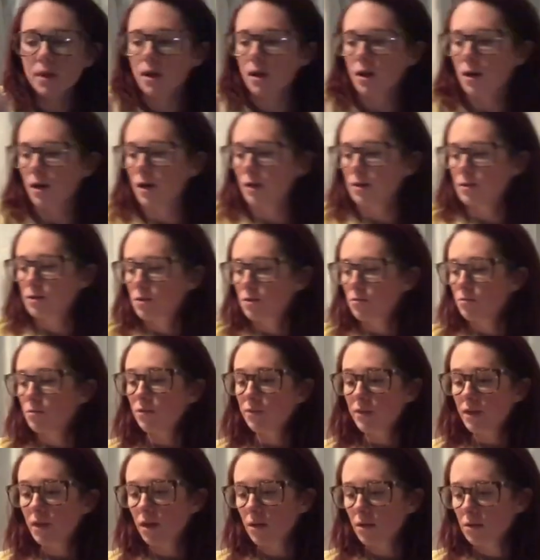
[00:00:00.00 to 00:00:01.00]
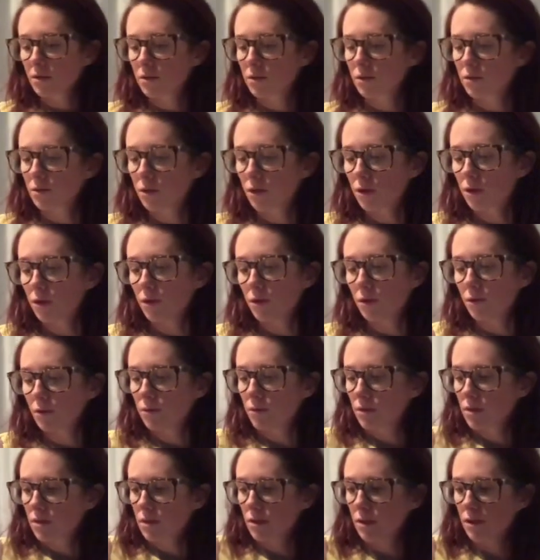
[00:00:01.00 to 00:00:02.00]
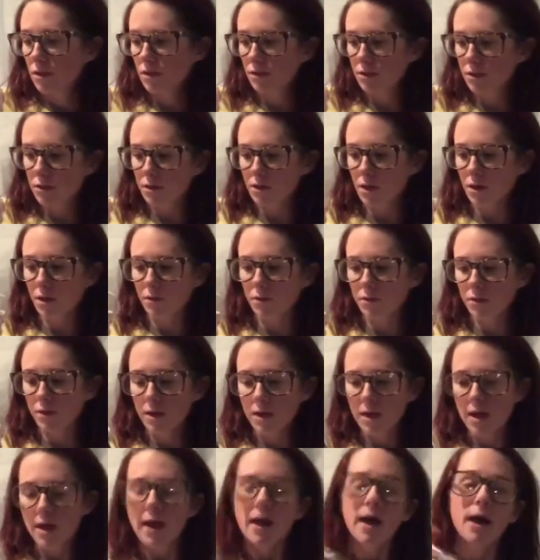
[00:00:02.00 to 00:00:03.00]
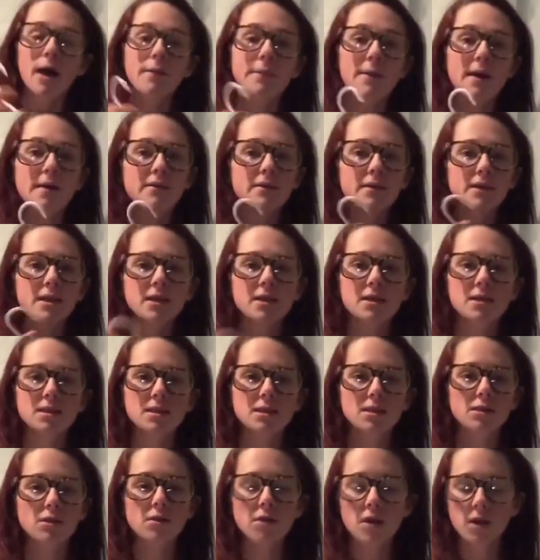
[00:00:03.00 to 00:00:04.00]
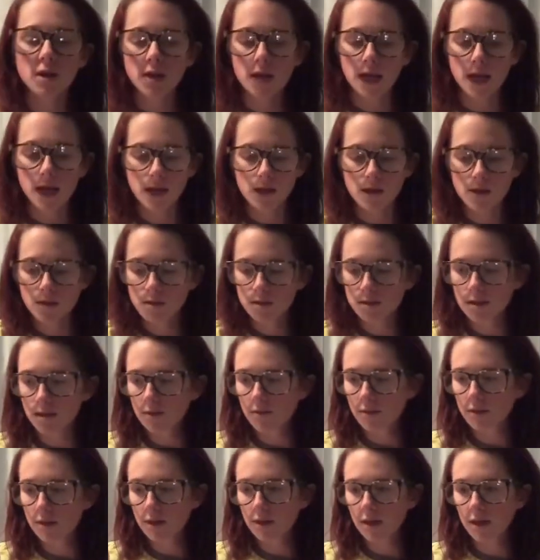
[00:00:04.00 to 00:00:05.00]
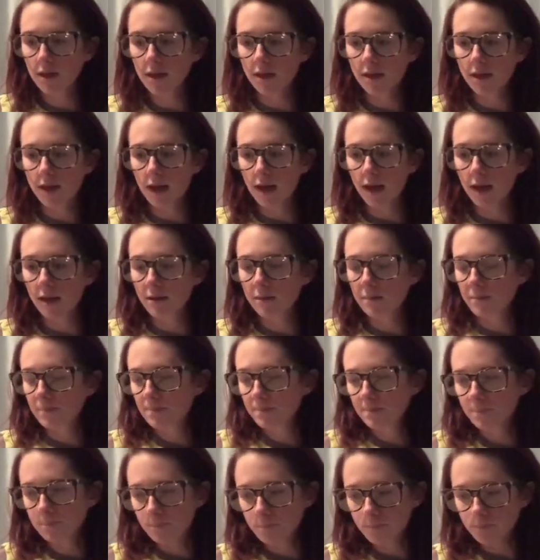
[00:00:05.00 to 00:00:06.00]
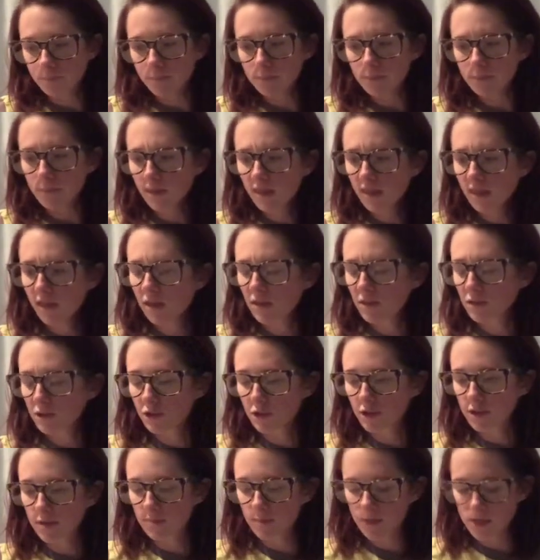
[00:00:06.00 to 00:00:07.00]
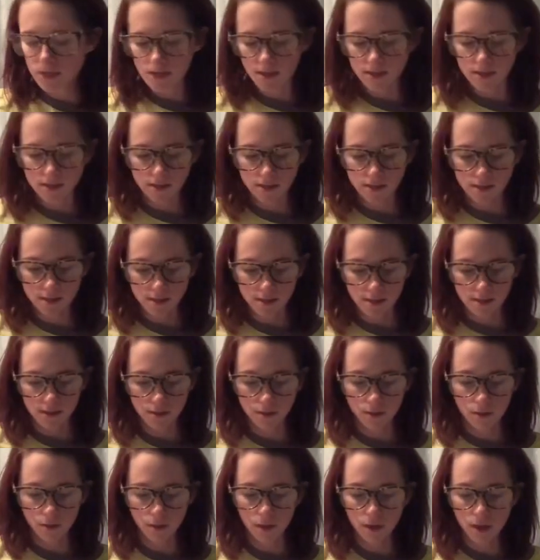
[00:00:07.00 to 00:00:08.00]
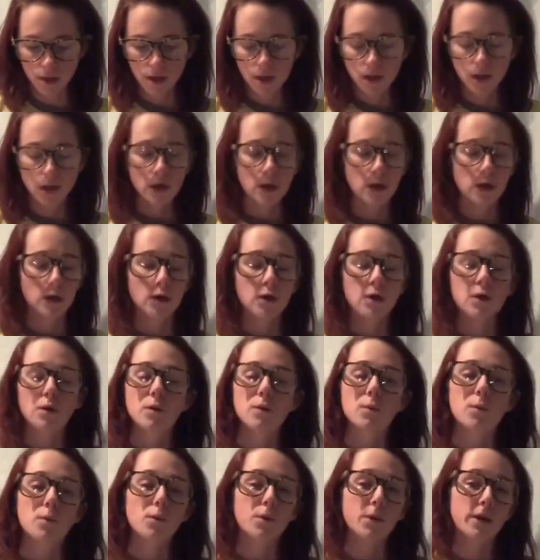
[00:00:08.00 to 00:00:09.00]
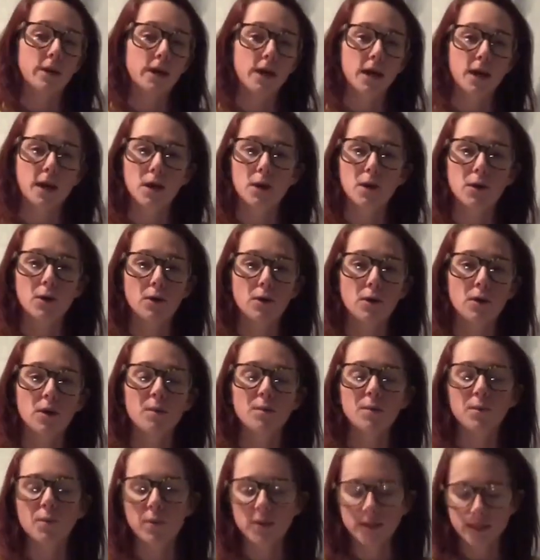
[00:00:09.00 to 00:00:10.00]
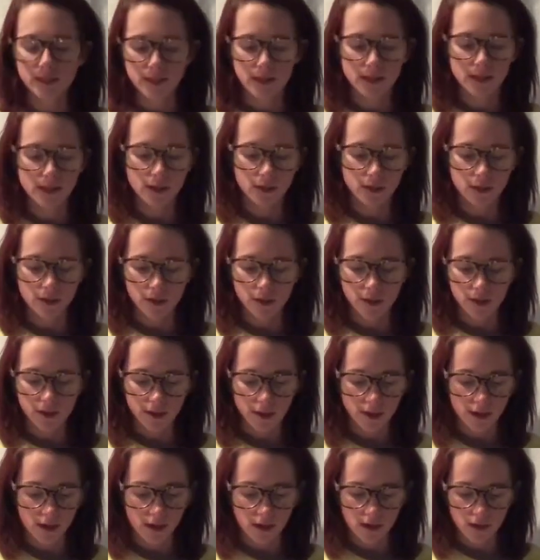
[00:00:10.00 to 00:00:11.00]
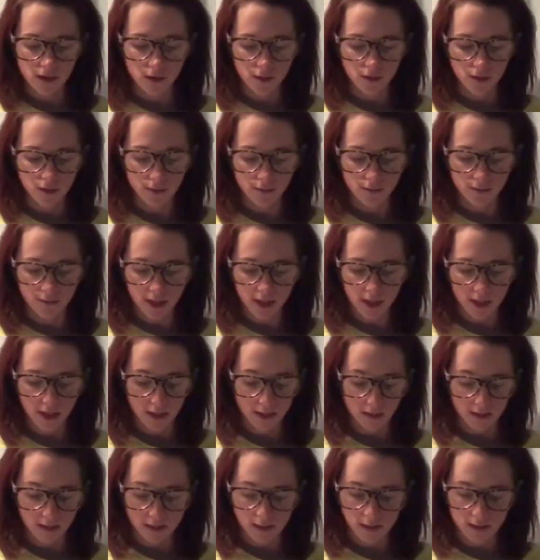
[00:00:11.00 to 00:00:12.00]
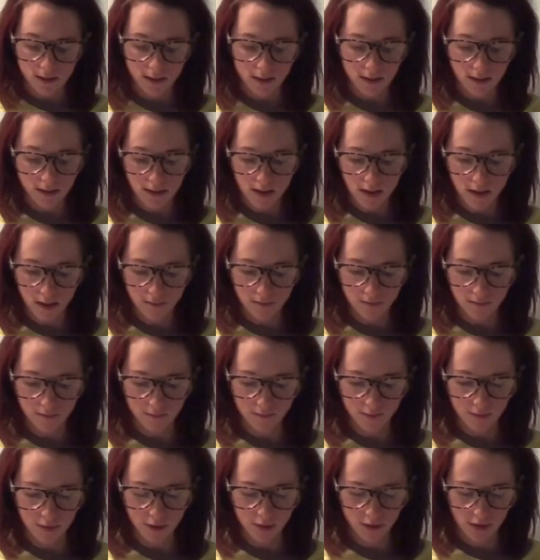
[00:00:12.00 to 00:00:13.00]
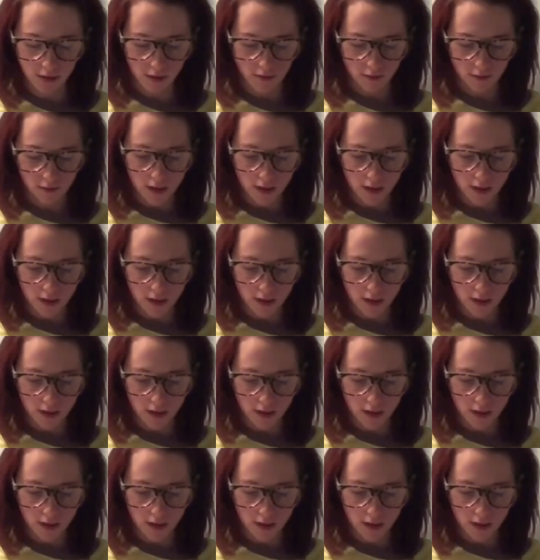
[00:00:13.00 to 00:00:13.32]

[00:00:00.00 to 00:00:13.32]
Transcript: All right, so moving on to clothes. So um, everything is still on hangers and everything like that, just because we got home, went to dinner, and then got home, and yeah. So